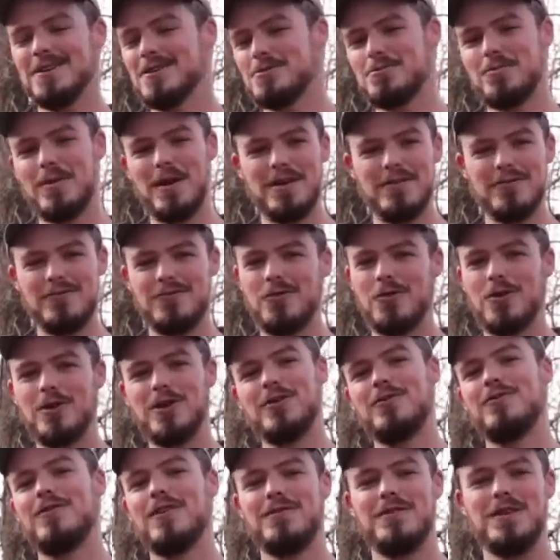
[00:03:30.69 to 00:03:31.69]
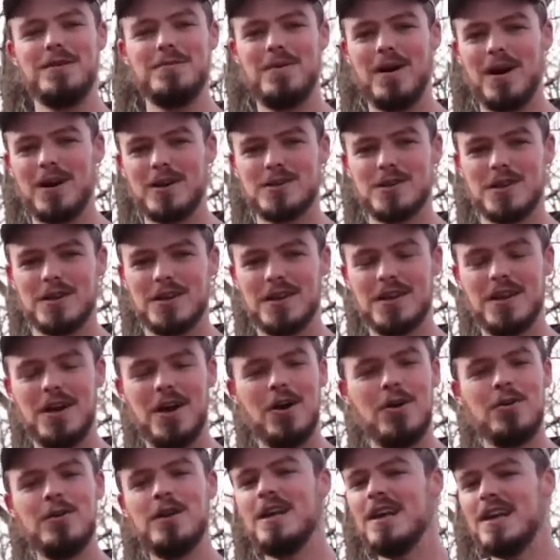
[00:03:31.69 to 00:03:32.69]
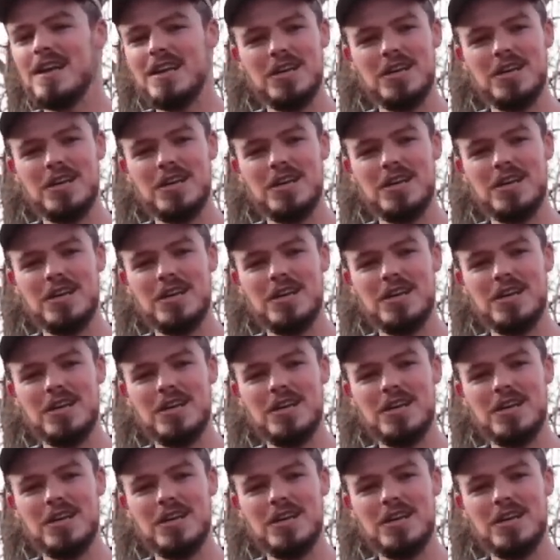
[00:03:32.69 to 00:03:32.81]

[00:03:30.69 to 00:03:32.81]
You're spending 40, 50 bucks on a coat.